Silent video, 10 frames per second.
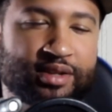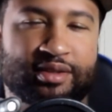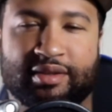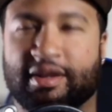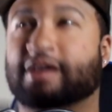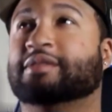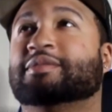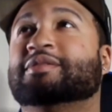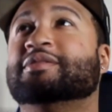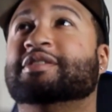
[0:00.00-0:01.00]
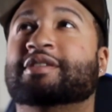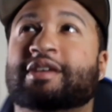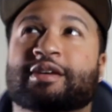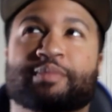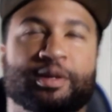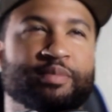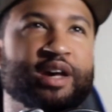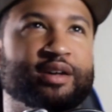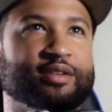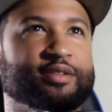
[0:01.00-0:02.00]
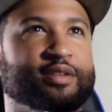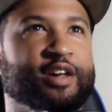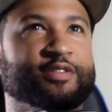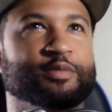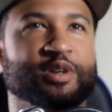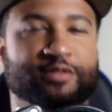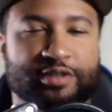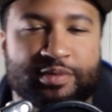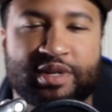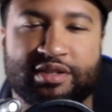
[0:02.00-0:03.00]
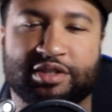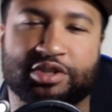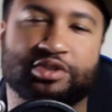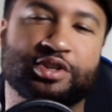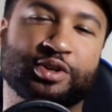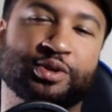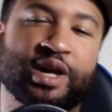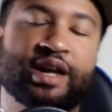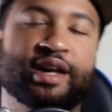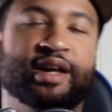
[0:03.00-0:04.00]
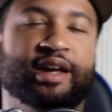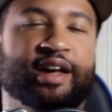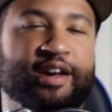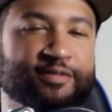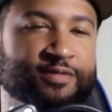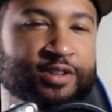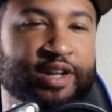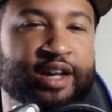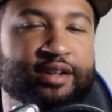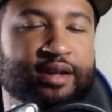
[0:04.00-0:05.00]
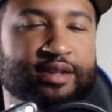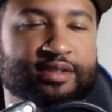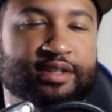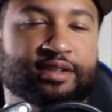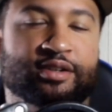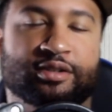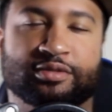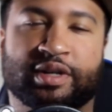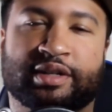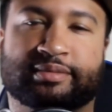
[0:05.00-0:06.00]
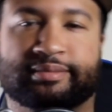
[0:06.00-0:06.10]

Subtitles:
not DM me back after my first message. So after that, I said, all right,